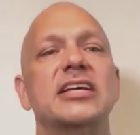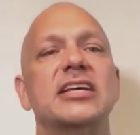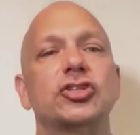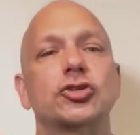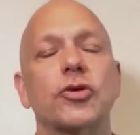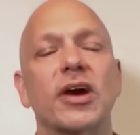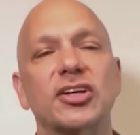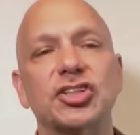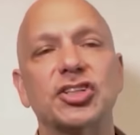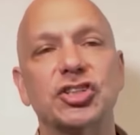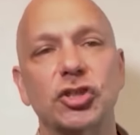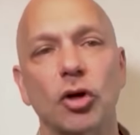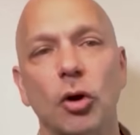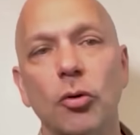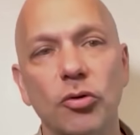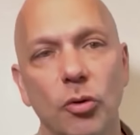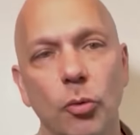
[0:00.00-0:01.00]
is try to
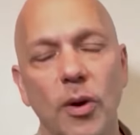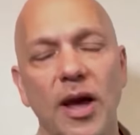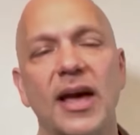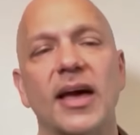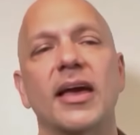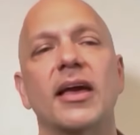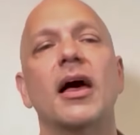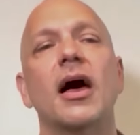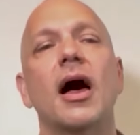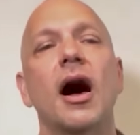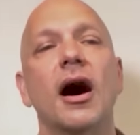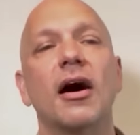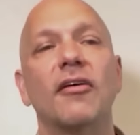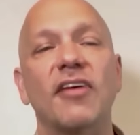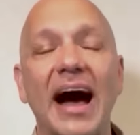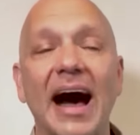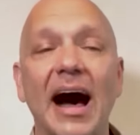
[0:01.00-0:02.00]
show the way
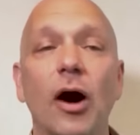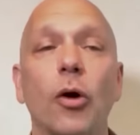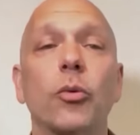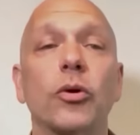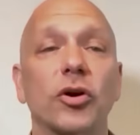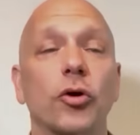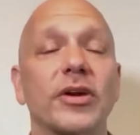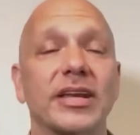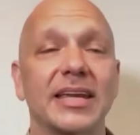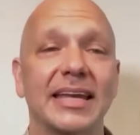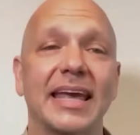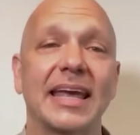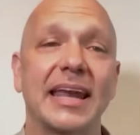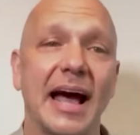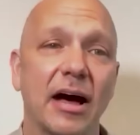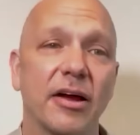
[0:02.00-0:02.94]
of how we're going to get